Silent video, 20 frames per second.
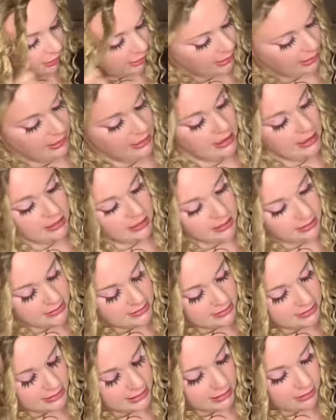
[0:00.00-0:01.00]
And it had a
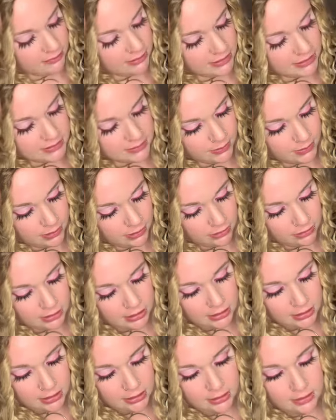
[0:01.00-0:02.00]
concealer in as well.
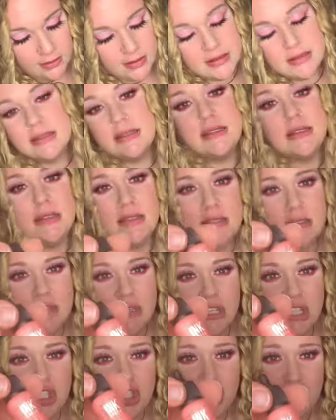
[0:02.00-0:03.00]
This is
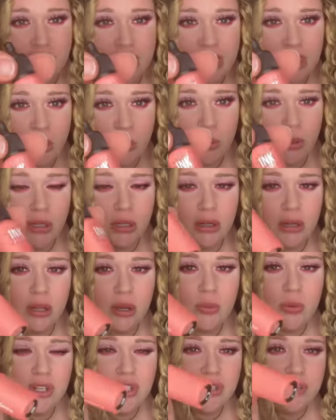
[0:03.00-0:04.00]
like a cheek one. I
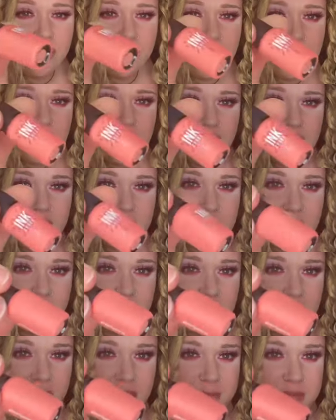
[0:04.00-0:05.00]
wonder if you could use this
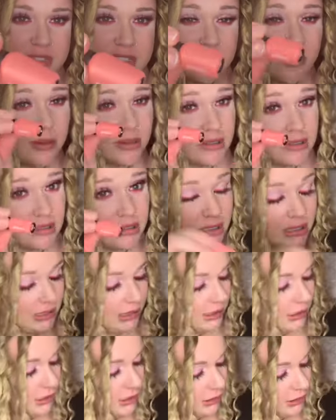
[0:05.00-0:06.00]
on your lips as well, because I like
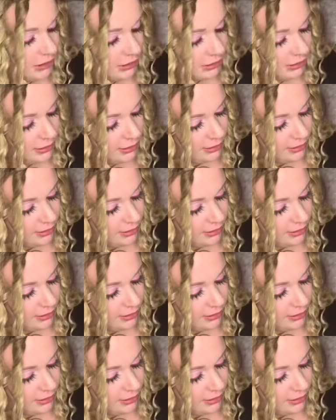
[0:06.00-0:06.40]
that colour.